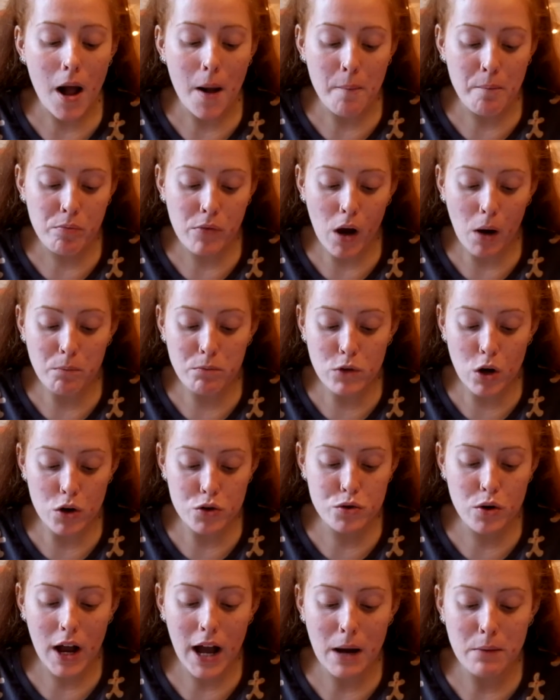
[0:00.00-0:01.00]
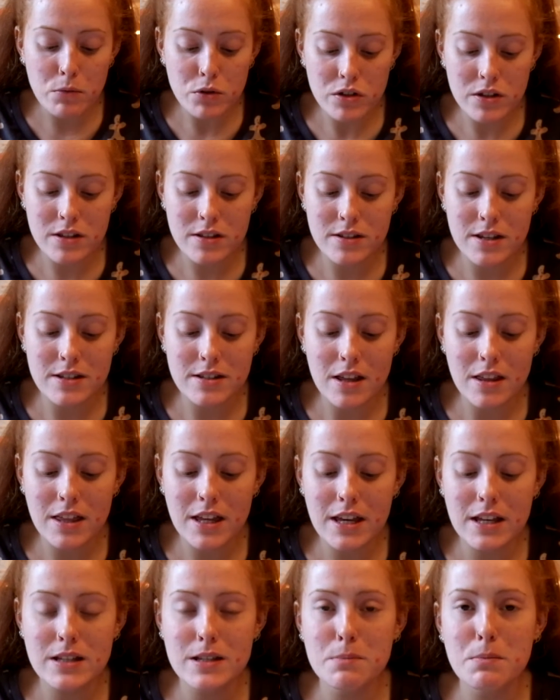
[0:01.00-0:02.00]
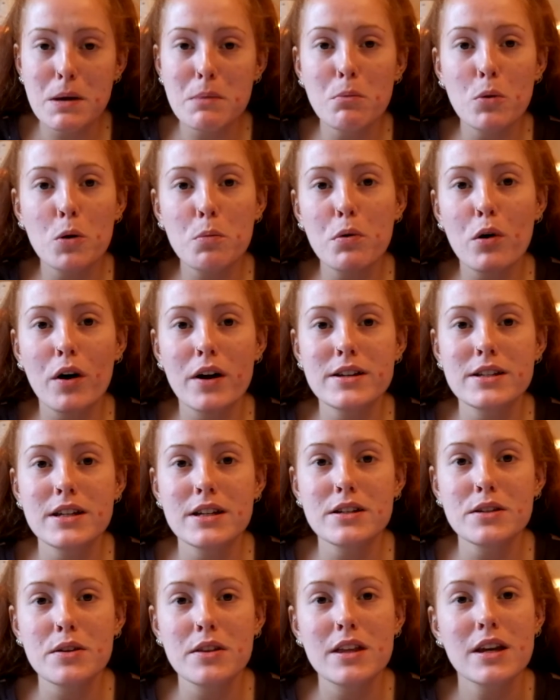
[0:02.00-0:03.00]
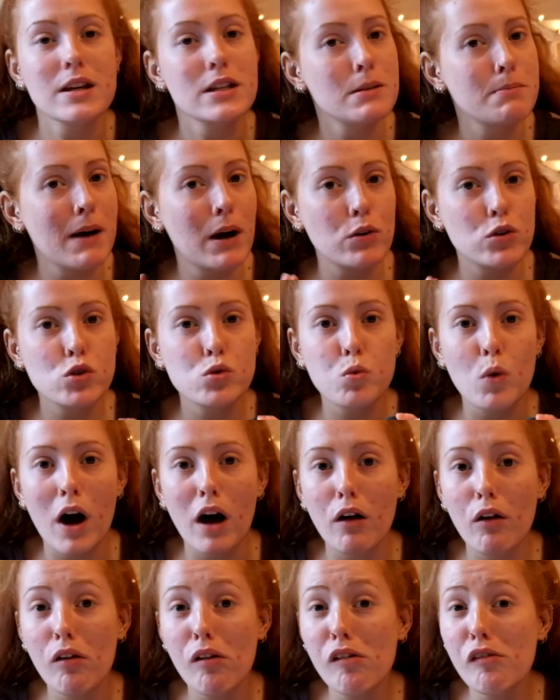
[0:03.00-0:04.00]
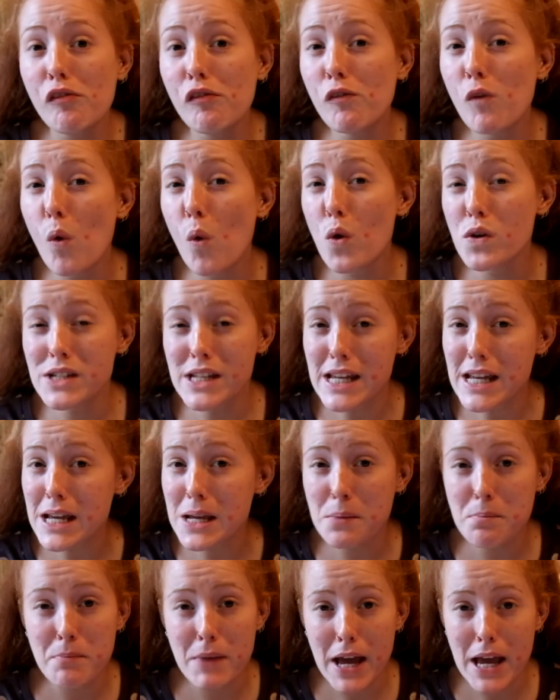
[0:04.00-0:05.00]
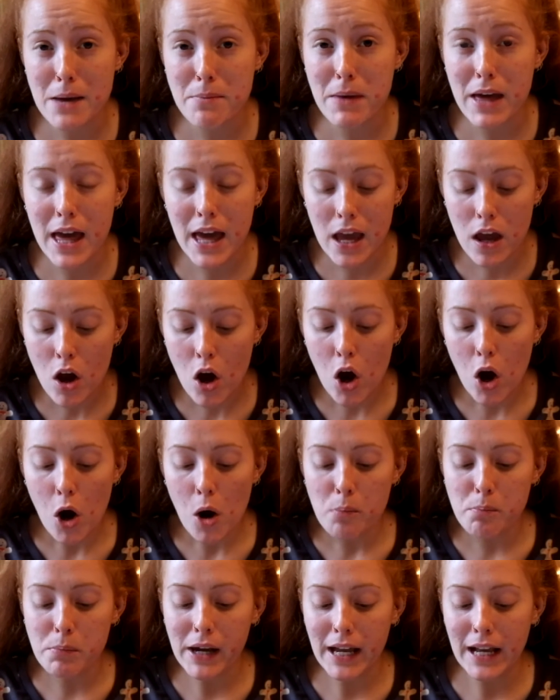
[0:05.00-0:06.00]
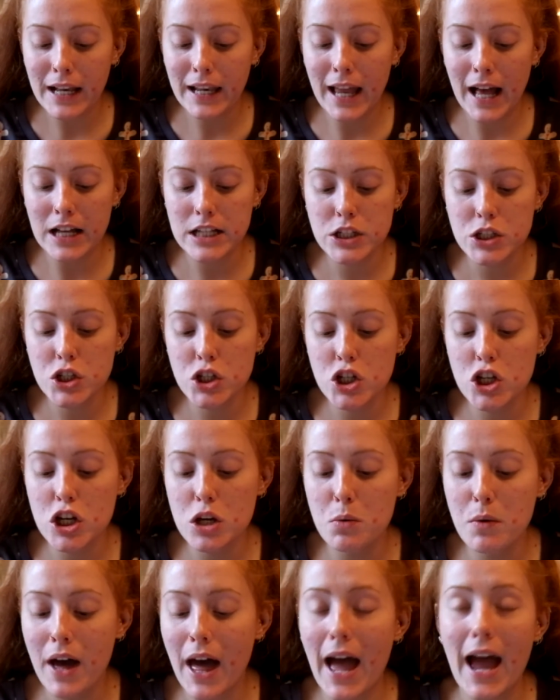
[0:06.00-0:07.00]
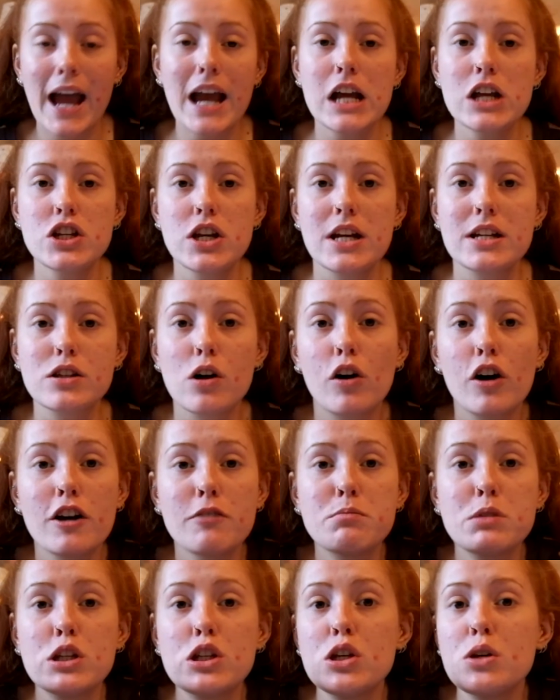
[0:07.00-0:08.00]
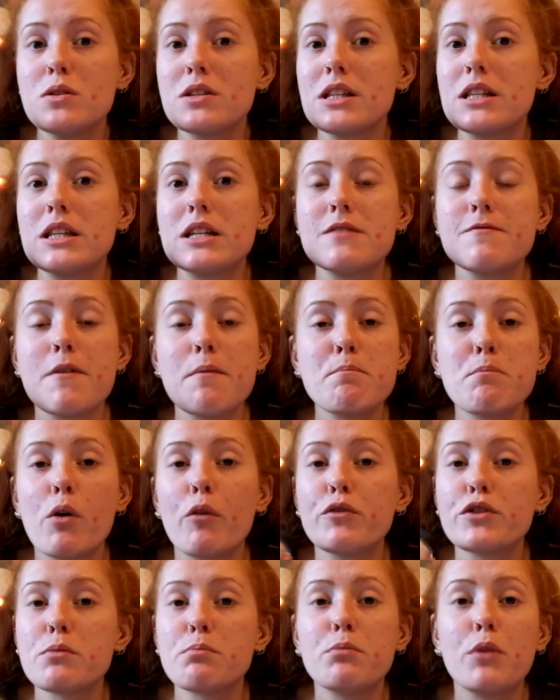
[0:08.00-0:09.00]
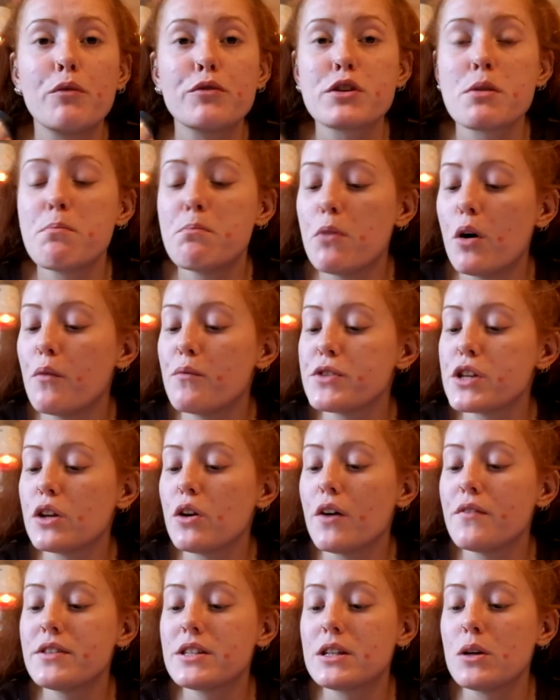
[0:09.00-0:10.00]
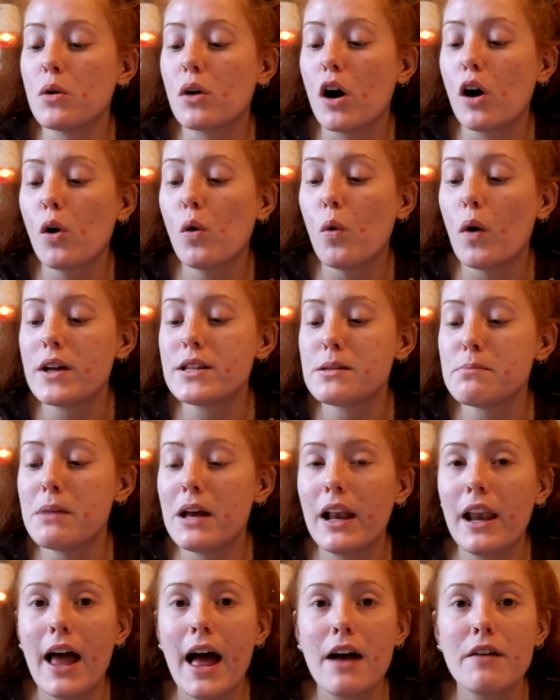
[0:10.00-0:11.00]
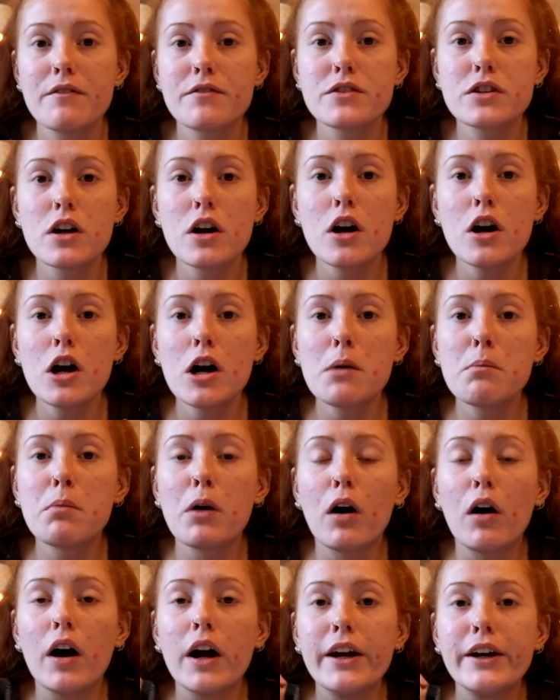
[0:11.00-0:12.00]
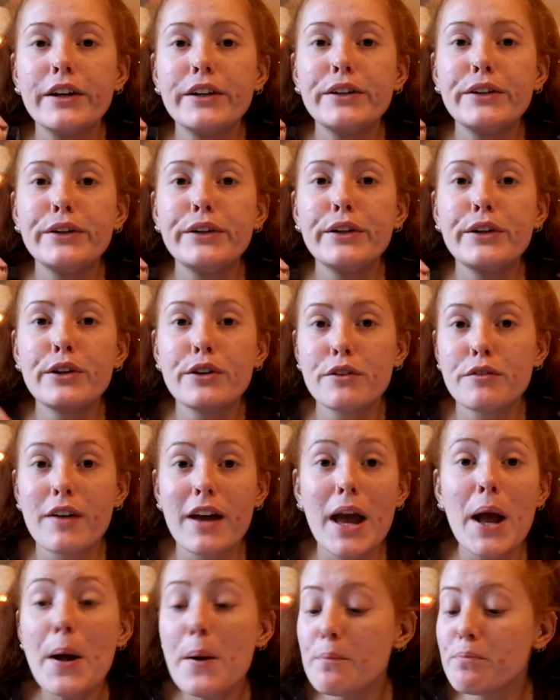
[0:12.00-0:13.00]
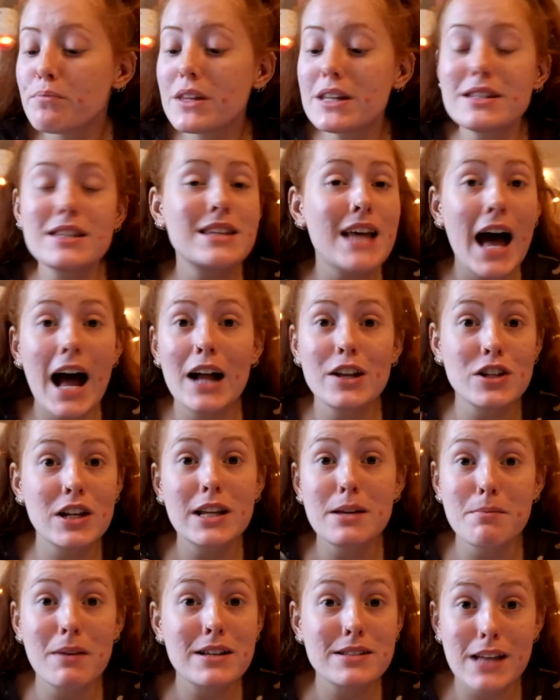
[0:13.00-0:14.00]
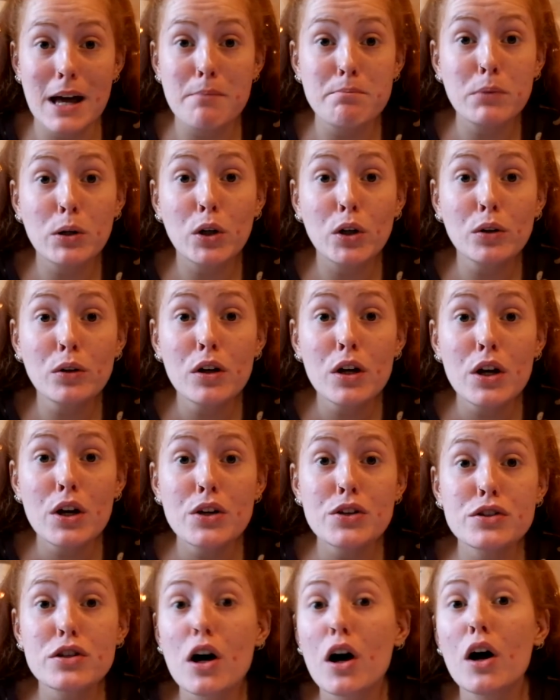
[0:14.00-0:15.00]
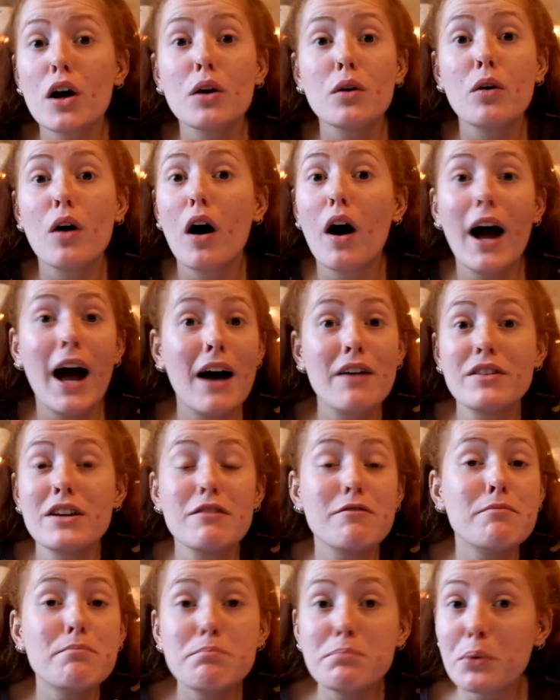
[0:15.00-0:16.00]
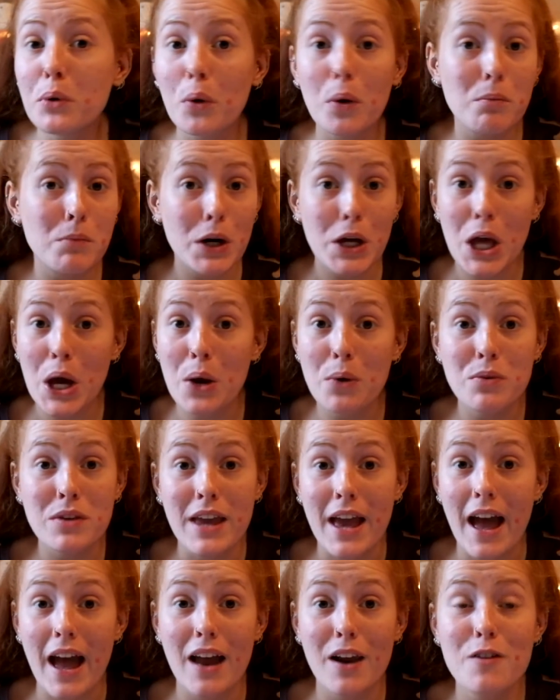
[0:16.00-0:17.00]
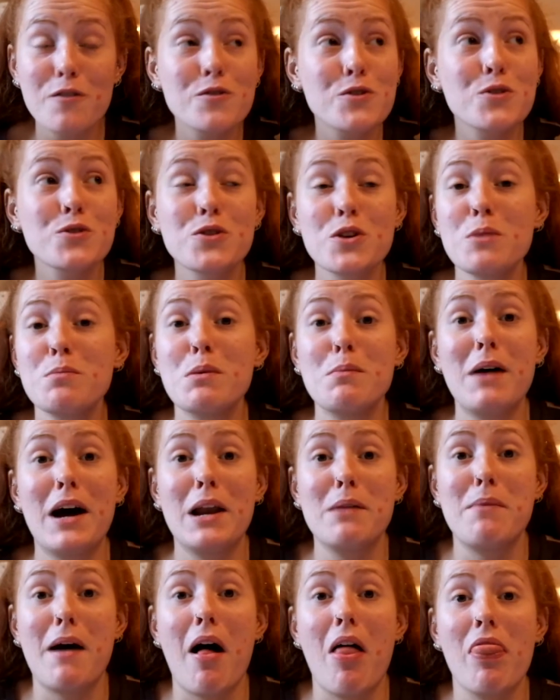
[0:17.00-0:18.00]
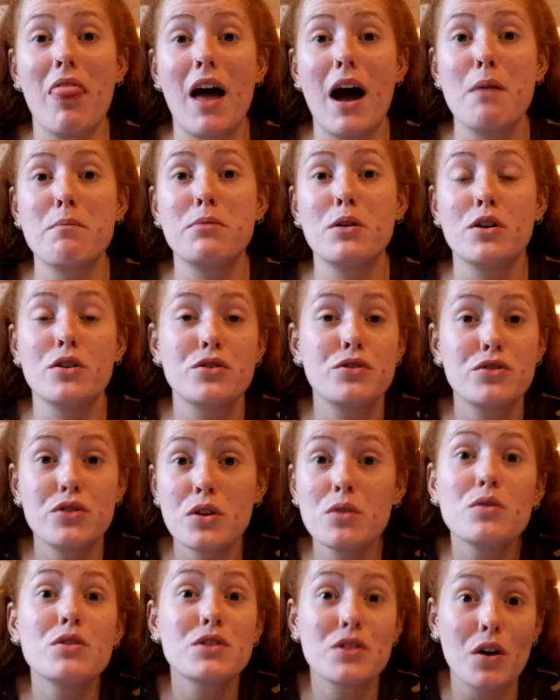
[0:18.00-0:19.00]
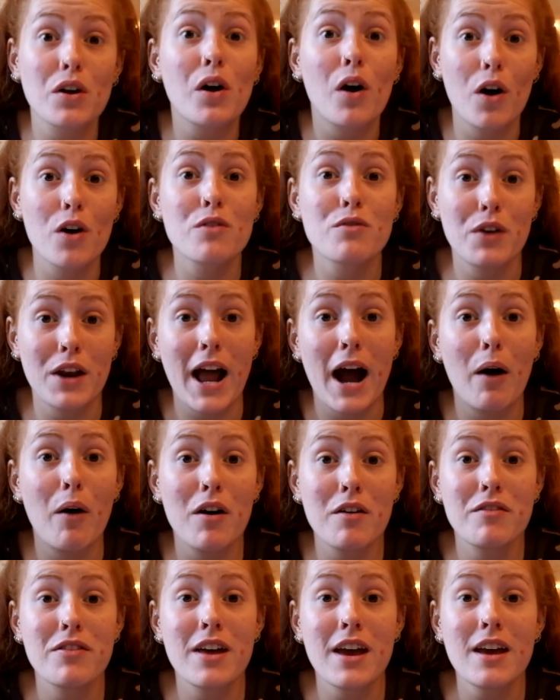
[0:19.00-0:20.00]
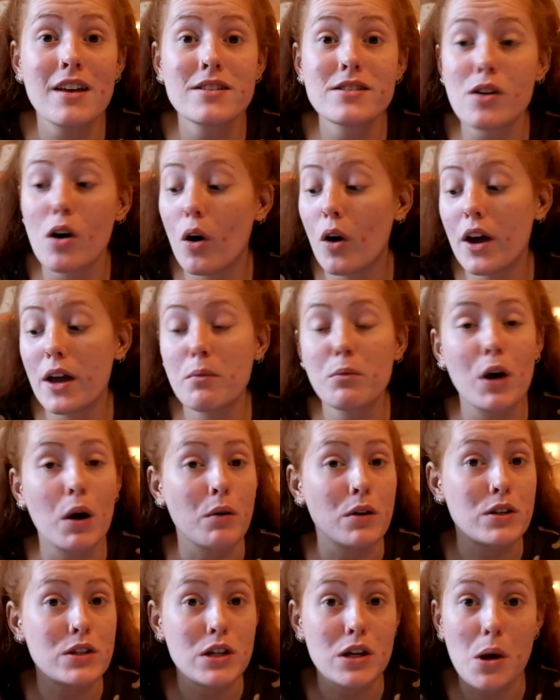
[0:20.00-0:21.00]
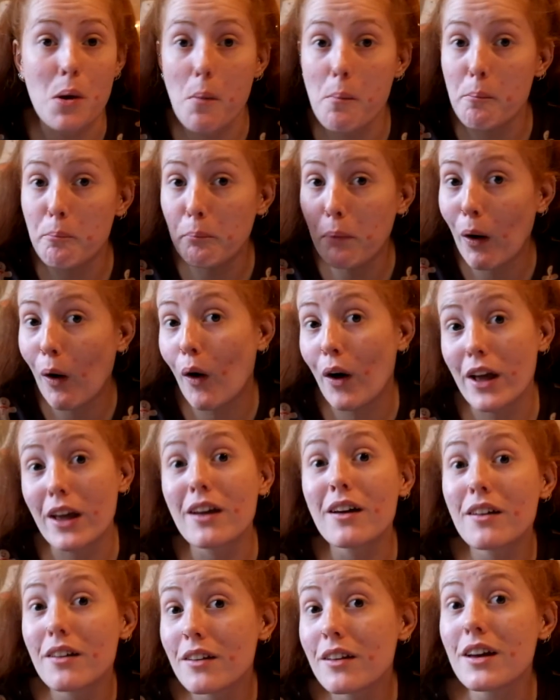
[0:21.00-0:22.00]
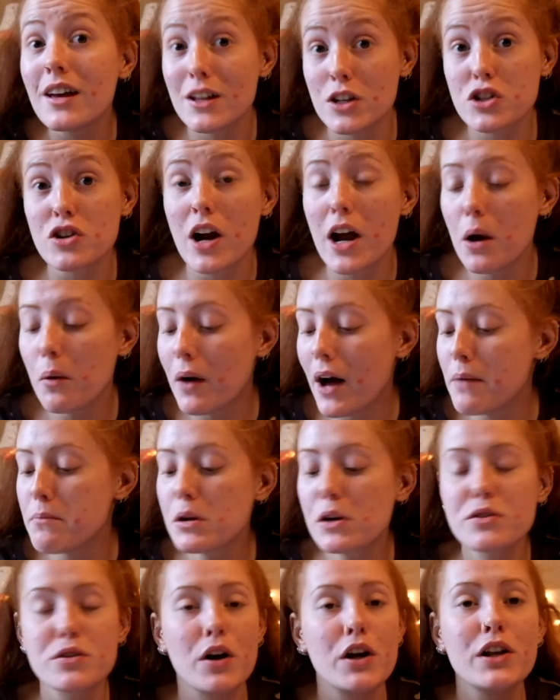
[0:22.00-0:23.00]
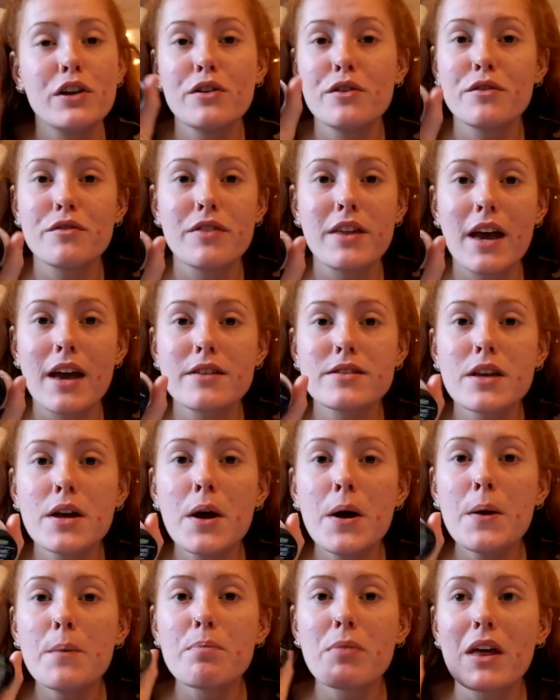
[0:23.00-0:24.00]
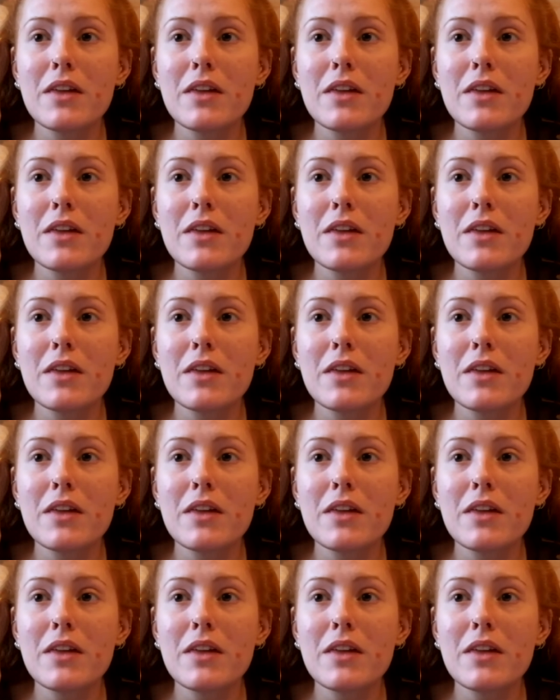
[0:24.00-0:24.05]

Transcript: I'm not sure how much this is. I think it's a bit more pricier, so I think it's about 12, 14 maybe, but it lasts you ages. I've been using this for months and months and months, and I've still got quite a bit left, but I love it. This is actually my sample, so I haven't even bought my own yet, and I feel super bad about that, but as soon as like I run out of this, I am going to buy it straight away because I love this.